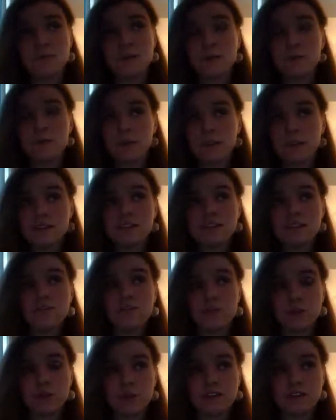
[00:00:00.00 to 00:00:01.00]
well, I'm going to say
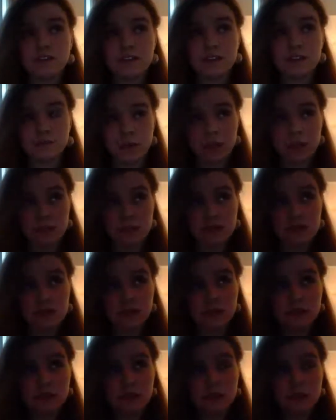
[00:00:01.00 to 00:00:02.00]
4 to 6 weeks.
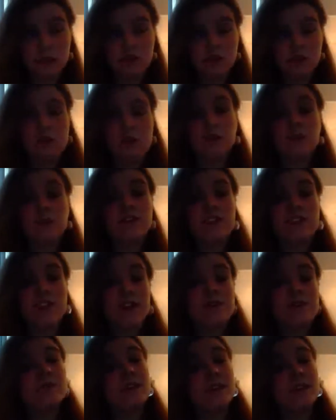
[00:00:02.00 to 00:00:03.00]
But with
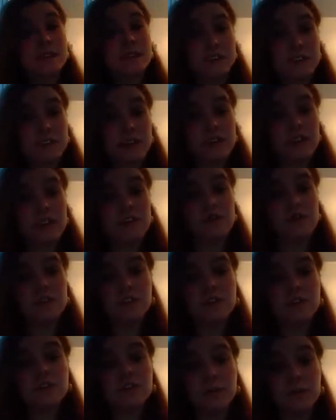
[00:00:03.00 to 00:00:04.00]
that being said, I feel
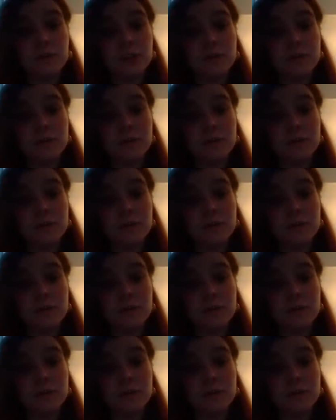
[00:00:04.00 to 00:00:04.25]
like you'll hear